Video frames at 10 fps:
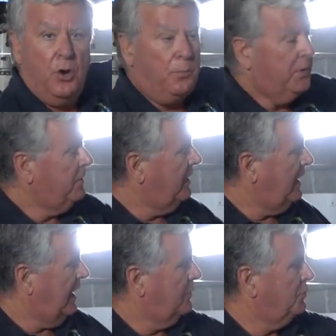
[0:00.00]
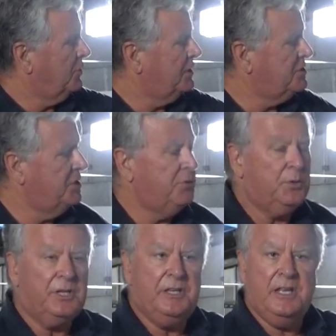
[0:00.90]
open, and it will
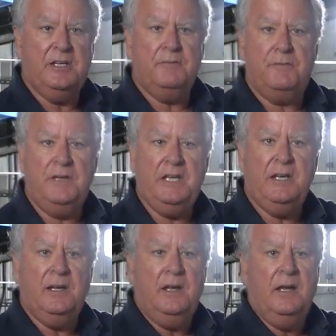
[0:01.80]
continually then to feed